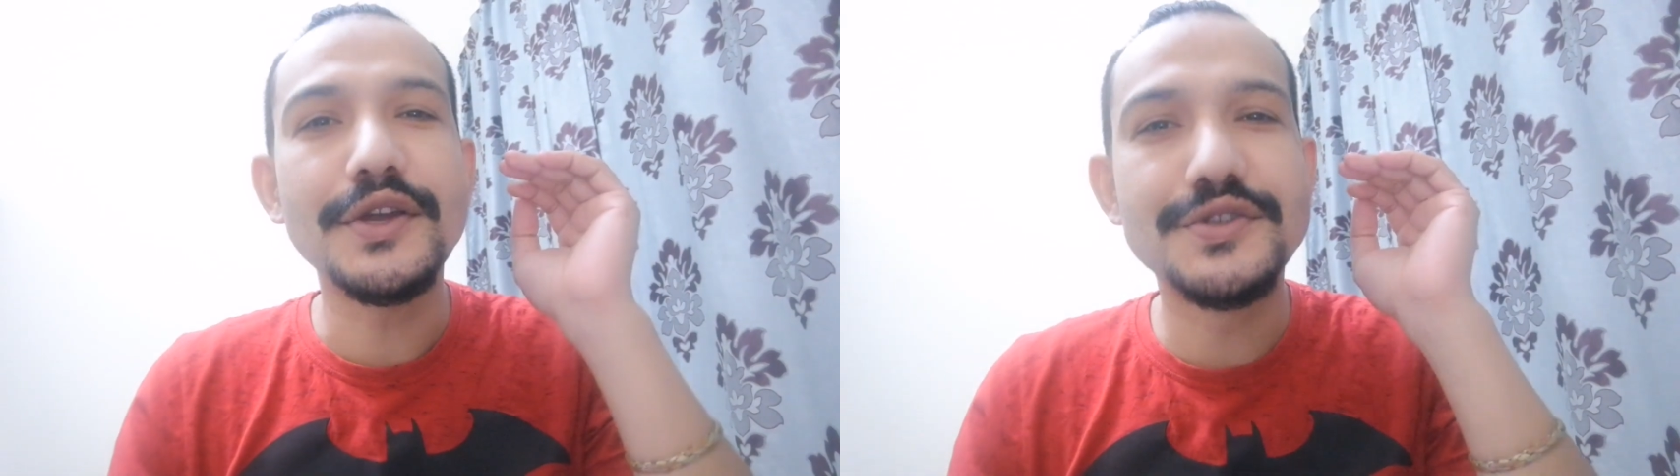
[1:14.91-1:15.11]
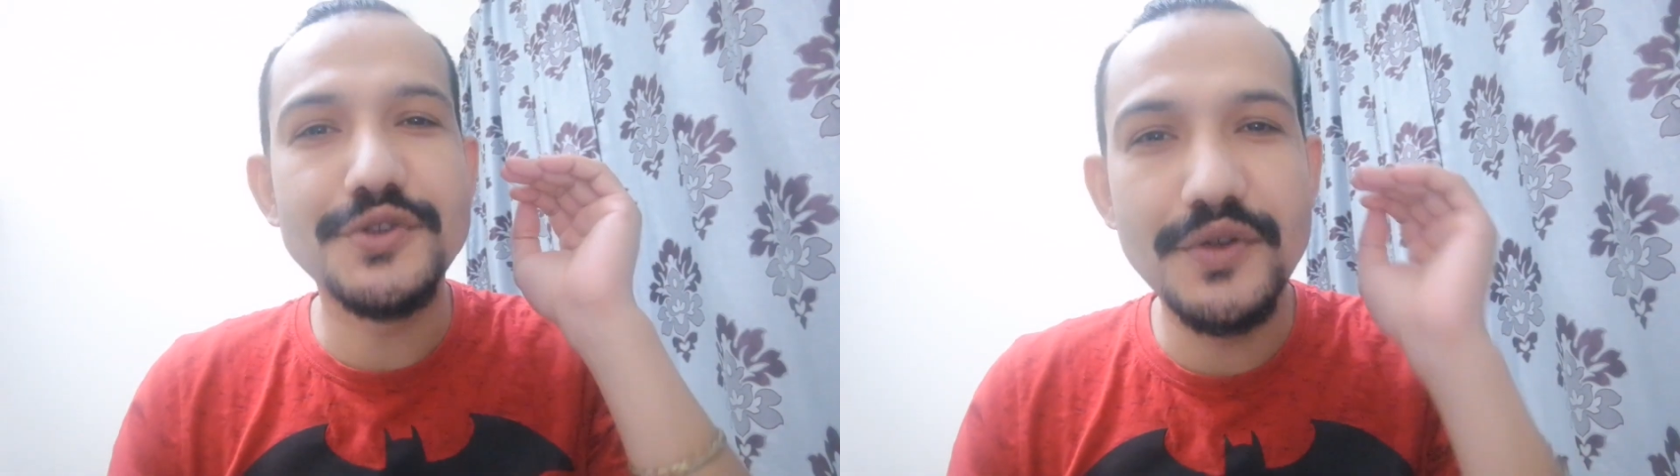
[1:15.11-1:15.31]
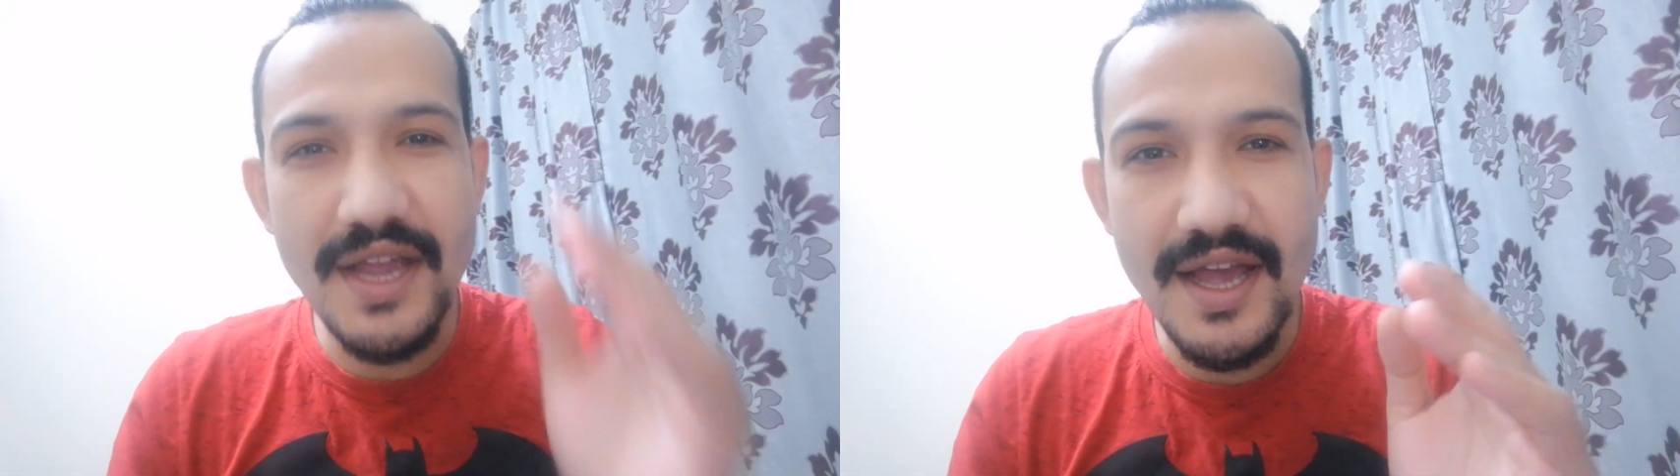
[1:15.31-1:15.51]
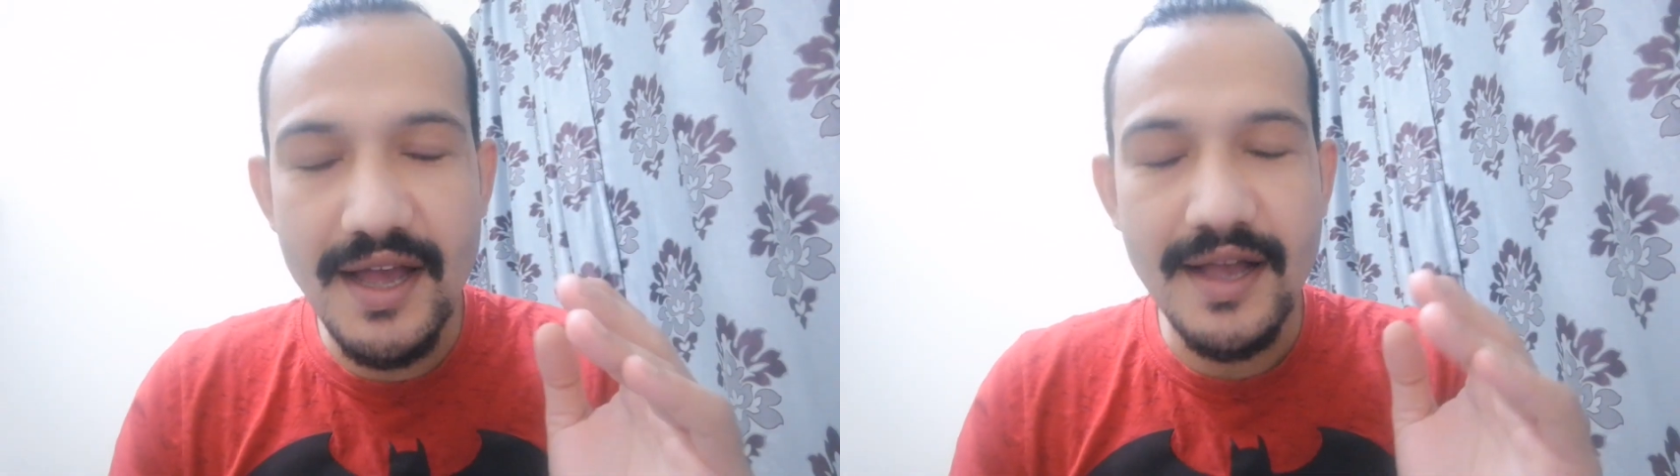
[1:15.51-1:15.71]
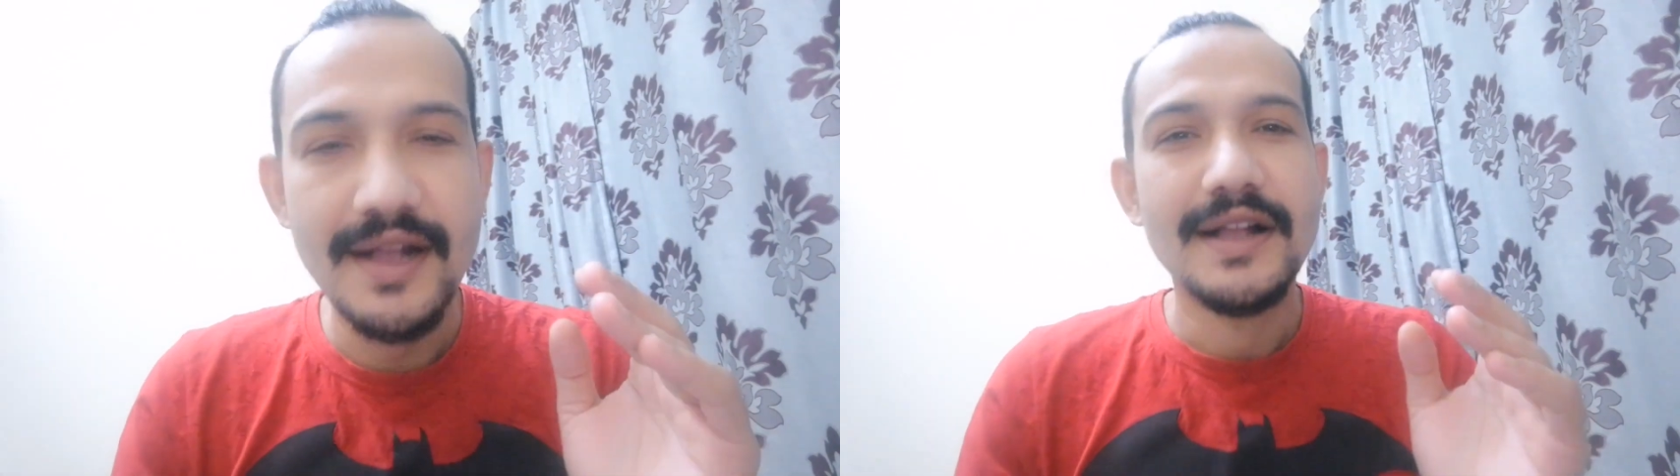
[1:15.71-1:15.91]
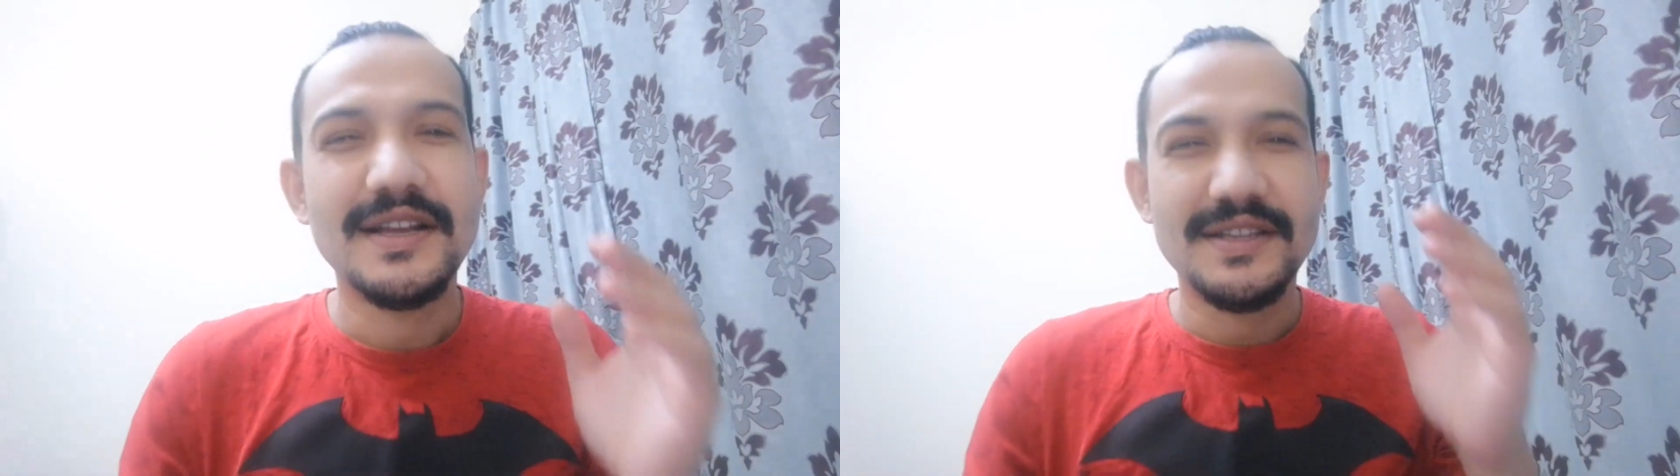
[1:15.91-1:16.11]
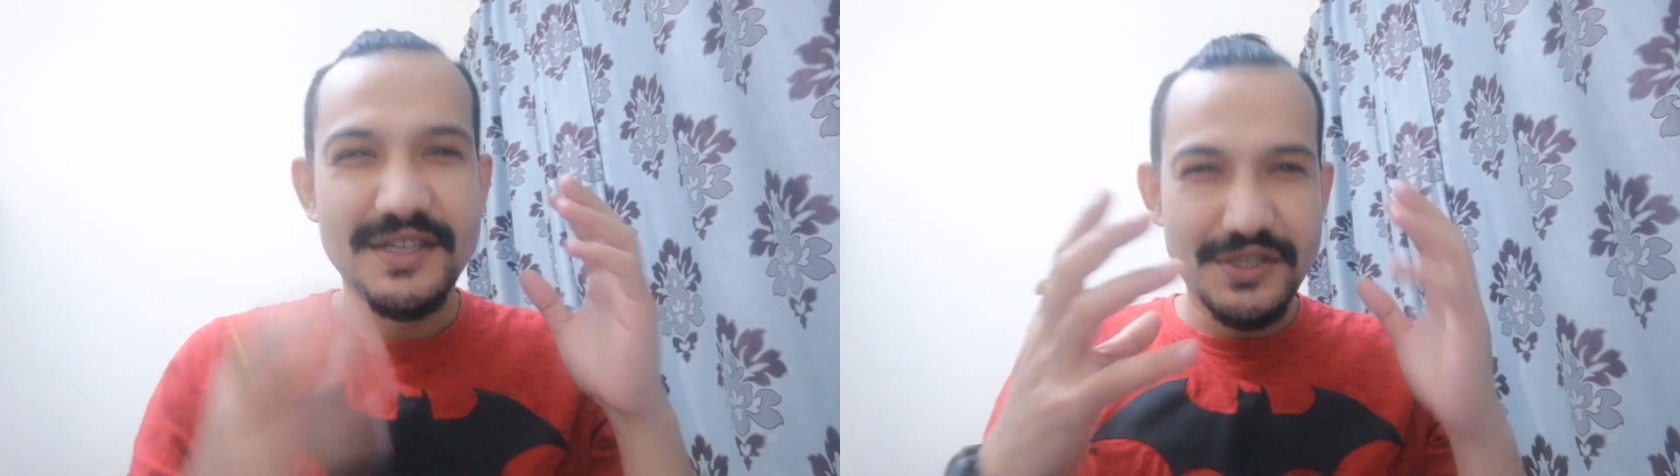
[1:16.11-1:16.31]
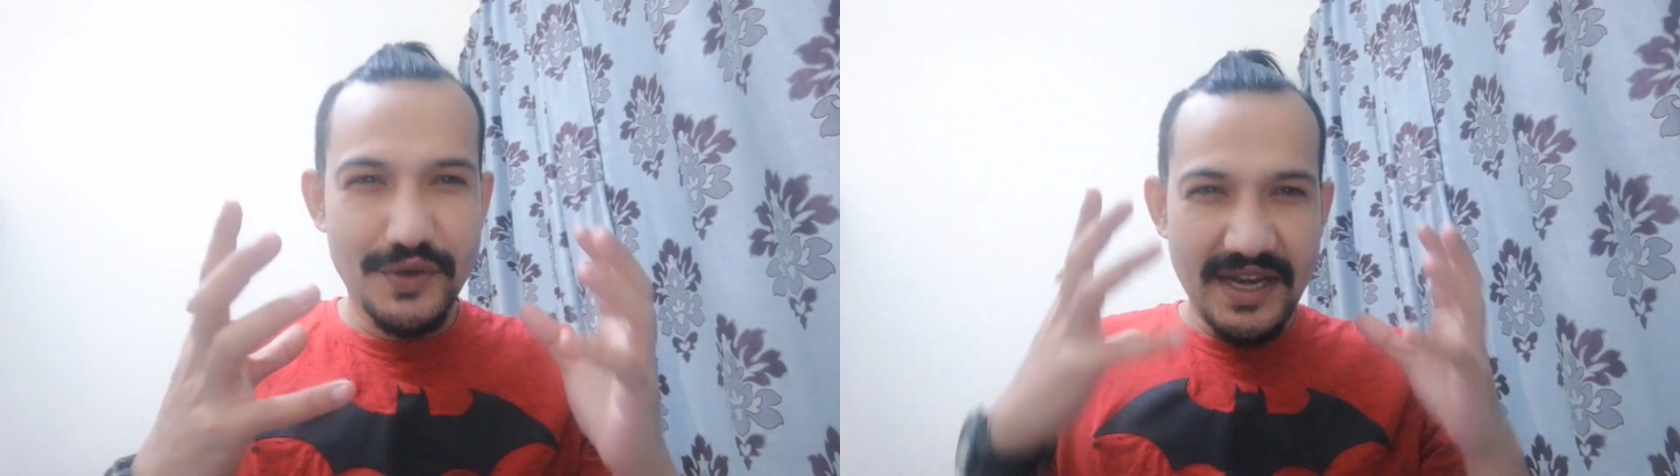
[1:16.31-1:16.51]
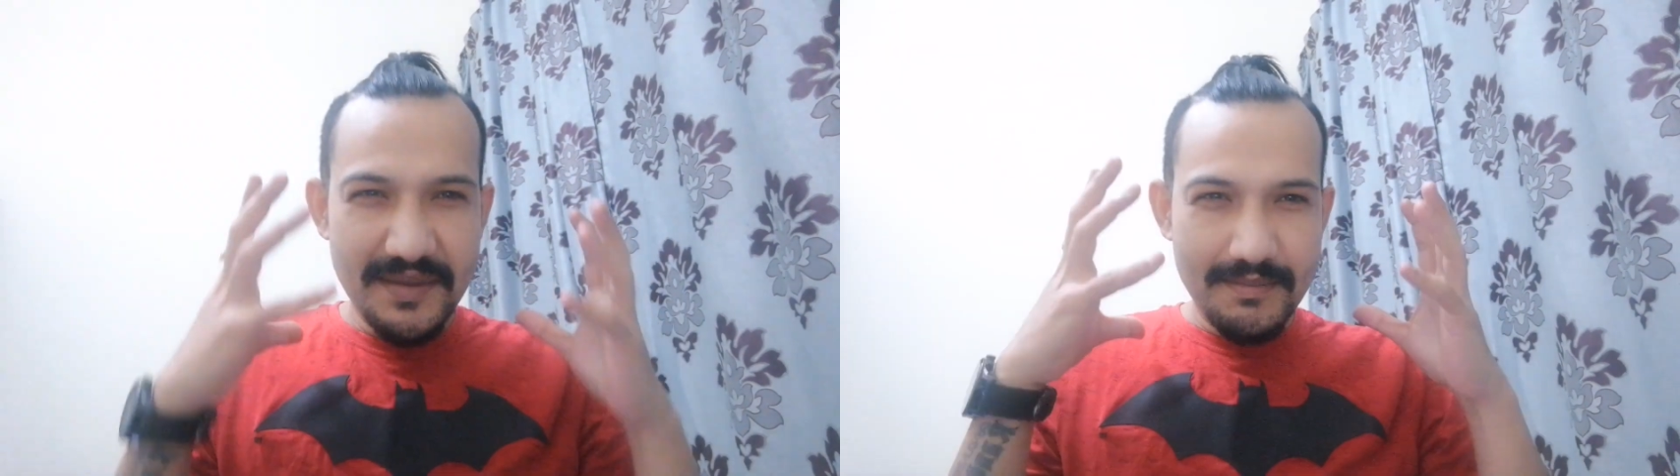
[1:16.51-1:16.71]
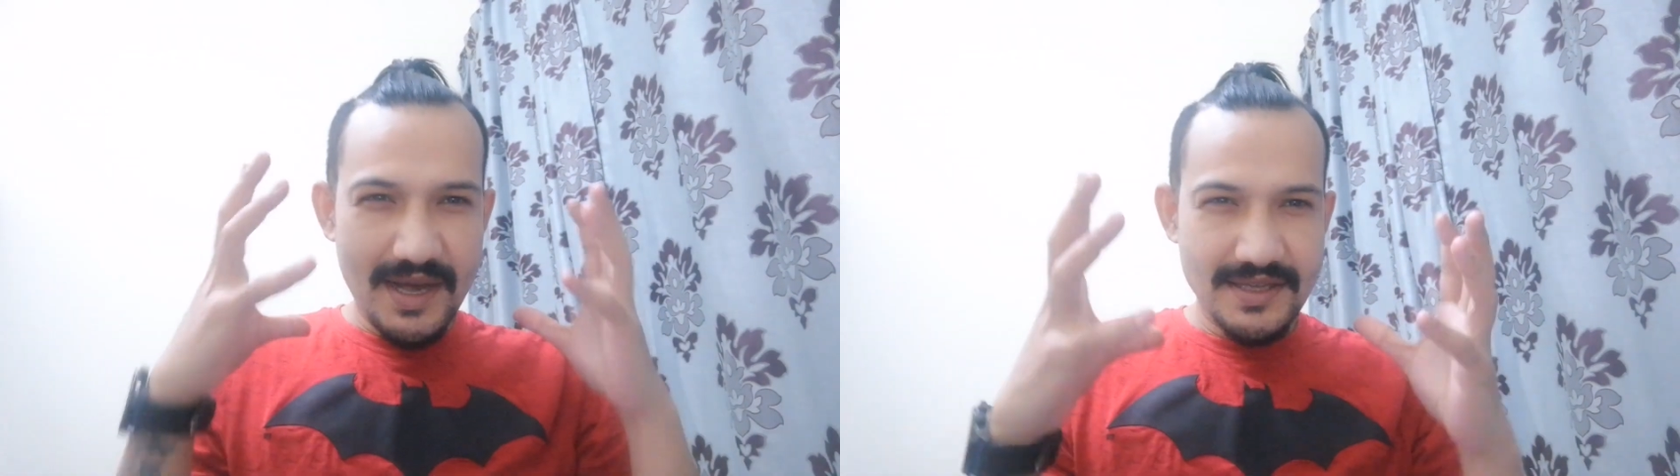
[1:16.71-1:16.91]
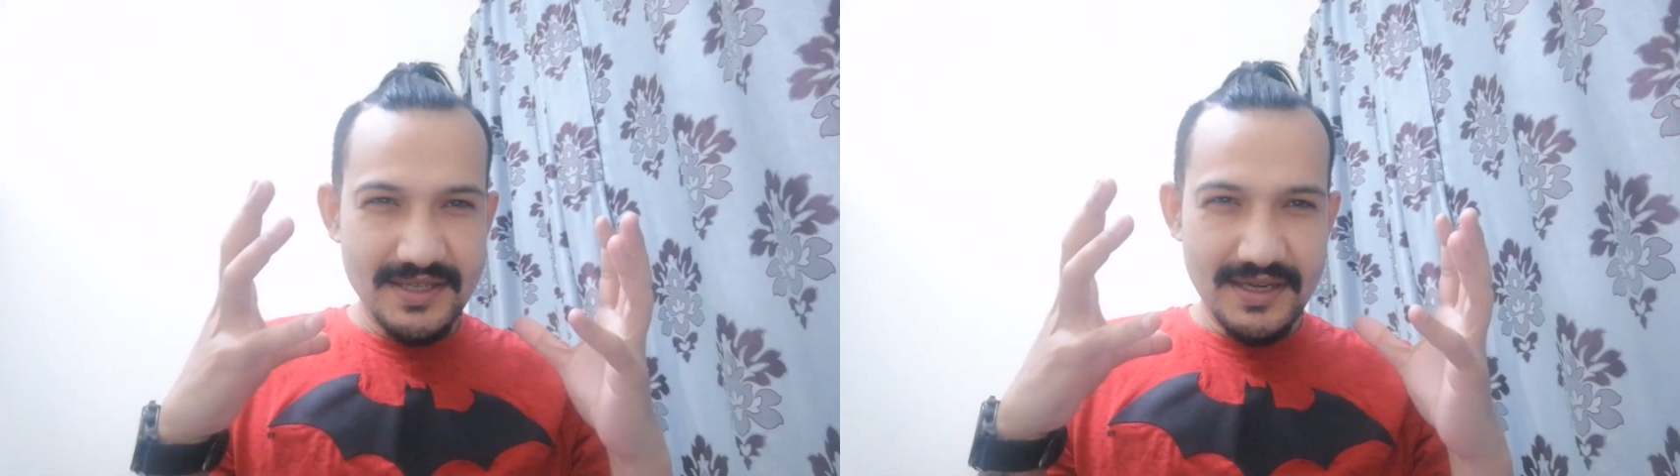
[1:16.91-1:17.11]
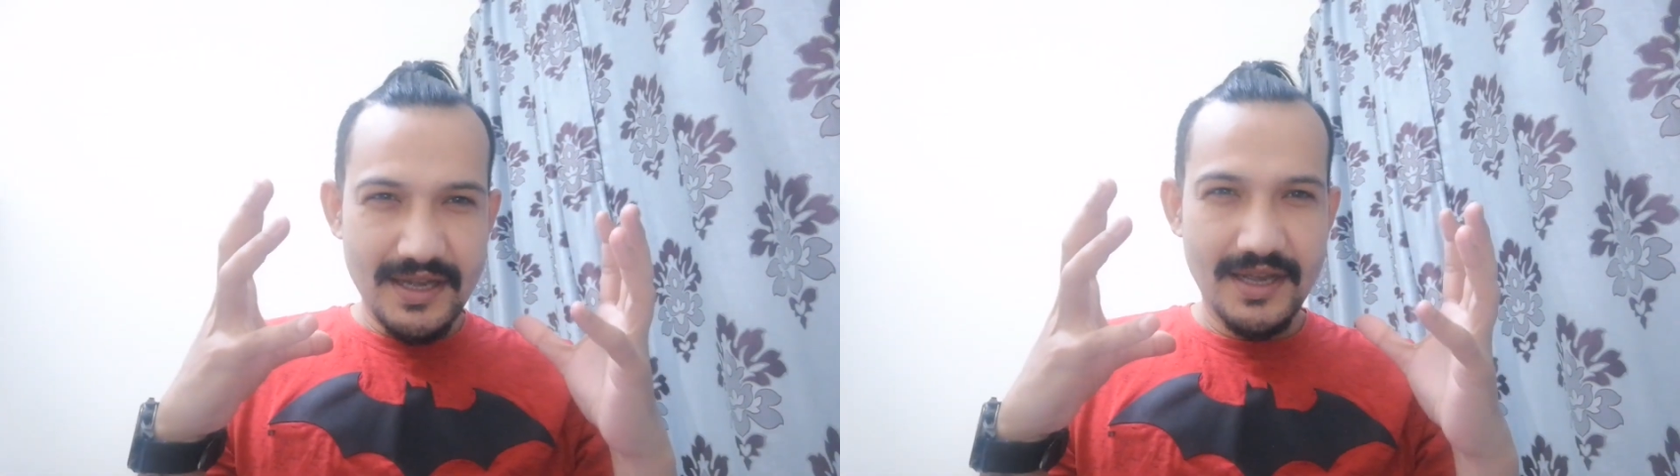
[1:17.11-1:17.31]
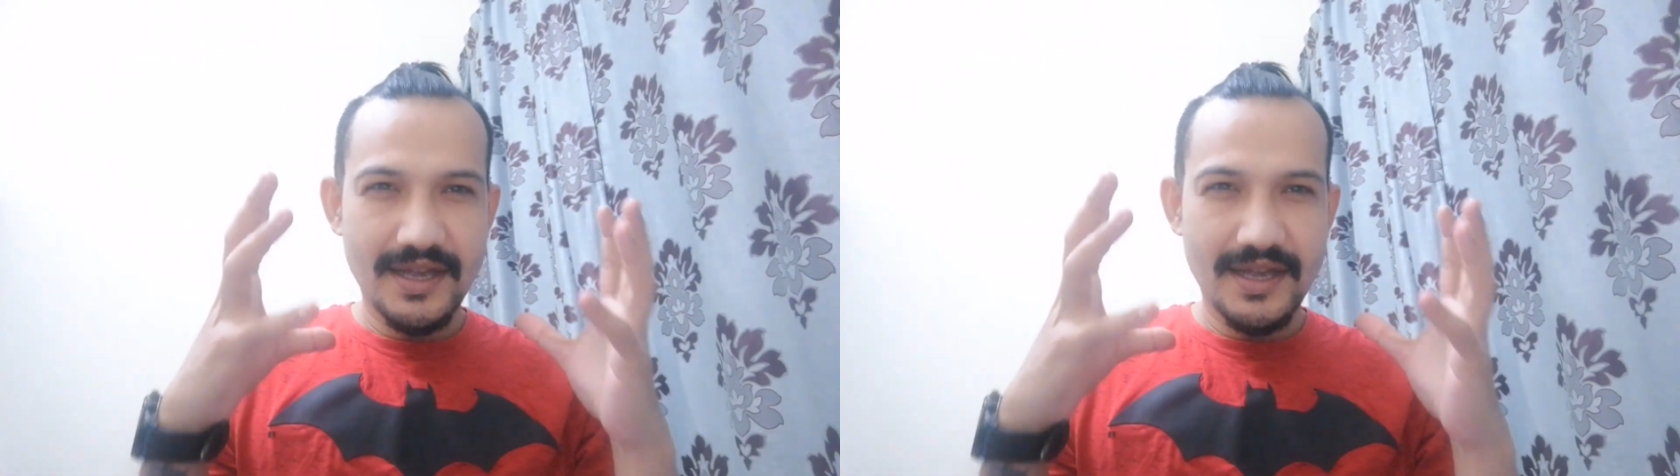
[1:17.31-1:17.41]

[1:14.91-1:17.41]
So yeah, just you can imagine,